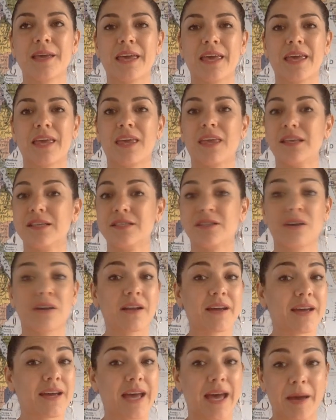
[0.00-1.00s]
it's
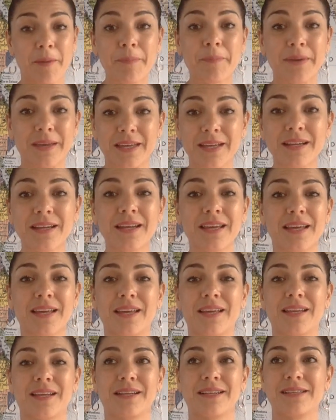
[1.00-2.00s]
gonna happen
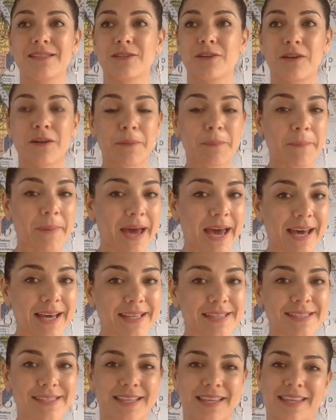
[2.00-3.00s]
and it's gonna pass,